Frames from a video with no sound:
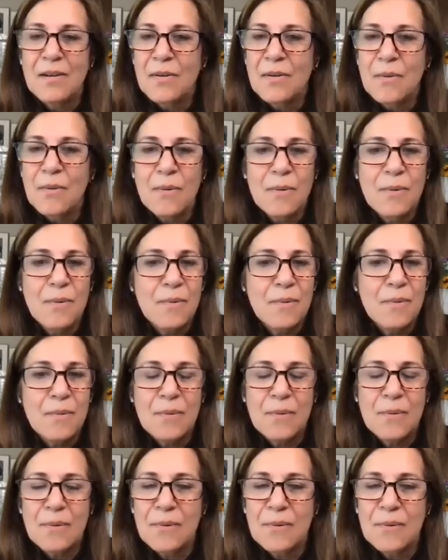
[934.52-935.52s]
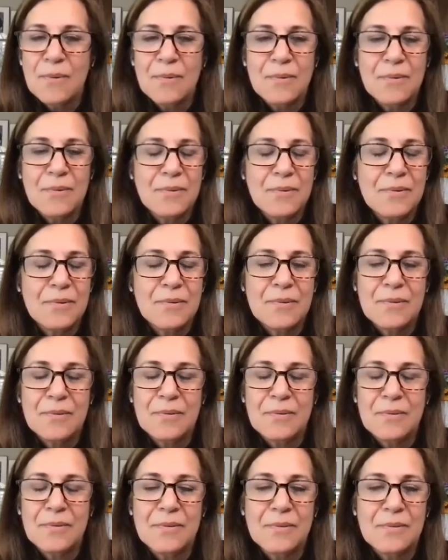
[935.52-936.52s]

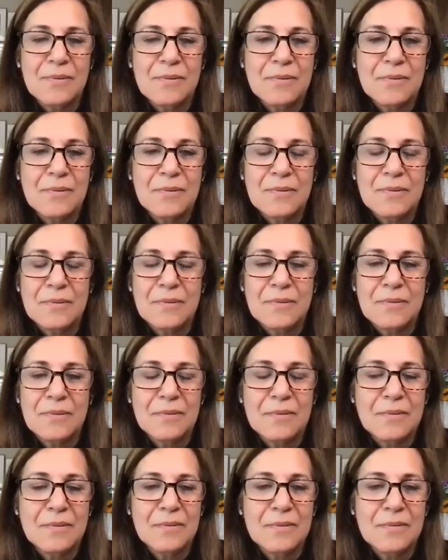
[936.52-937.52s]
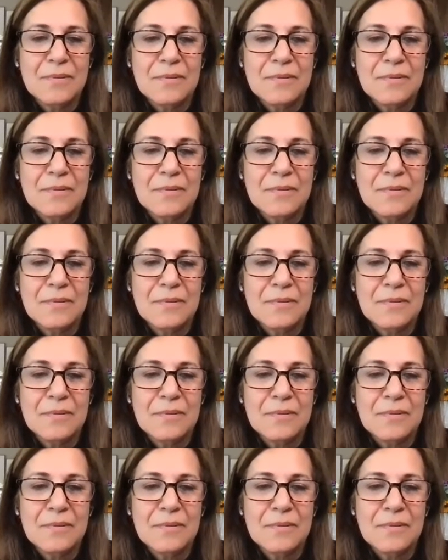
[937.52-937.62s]
This person isn't speaking.